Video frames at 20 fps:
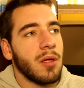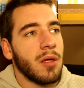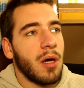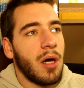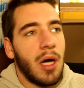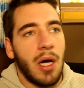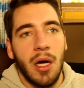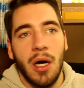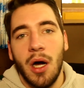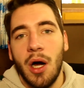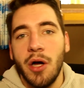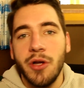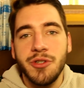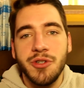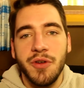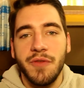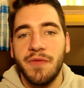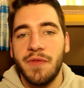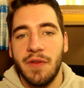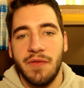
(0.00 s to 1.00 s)

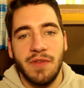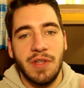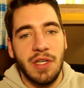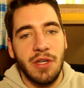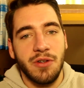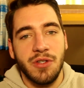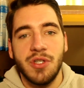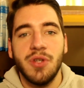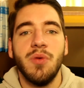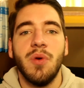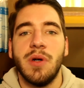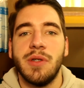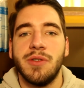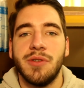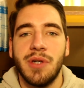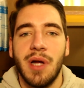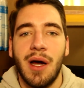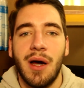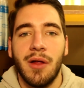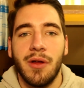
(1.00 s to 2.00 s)
$150 or
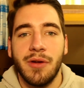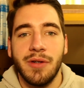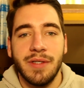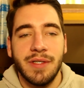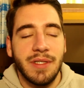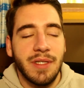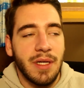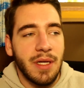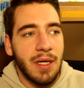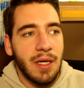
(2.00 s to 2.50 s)
$200,